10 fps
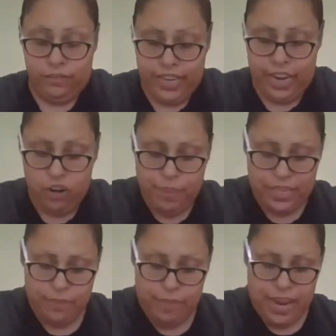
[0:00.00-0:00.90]
Get your
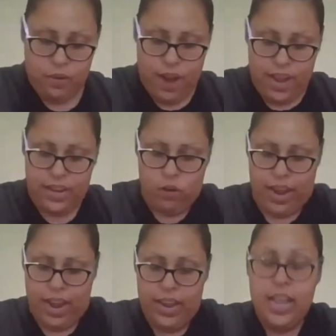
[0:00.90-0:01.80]
pizza pan ready,
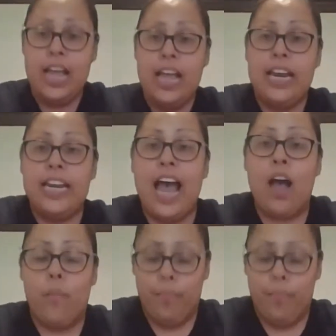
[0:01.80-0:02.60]
okay? Now,